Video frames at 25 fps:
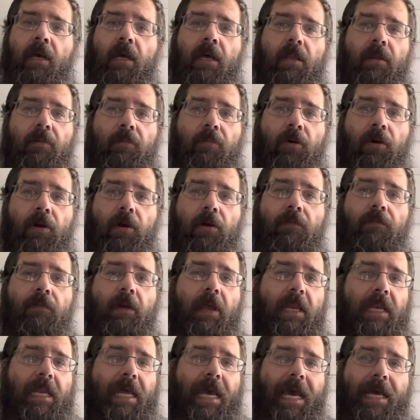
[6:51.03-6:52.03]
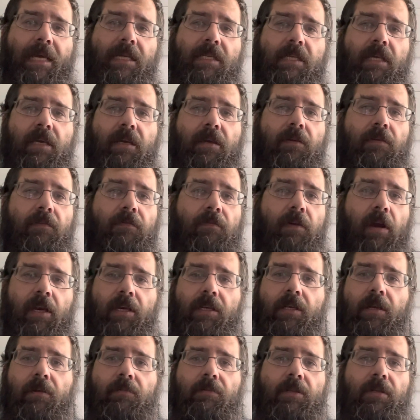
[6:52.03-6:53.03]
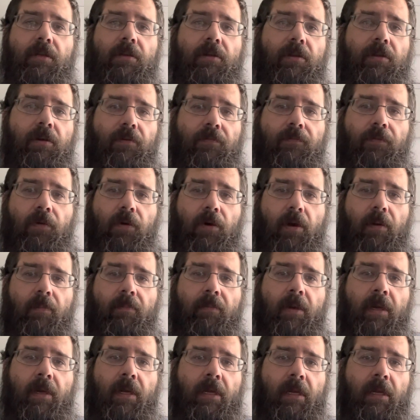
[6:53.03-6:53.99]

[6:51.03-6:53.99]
the more fantastic friendships you'll form.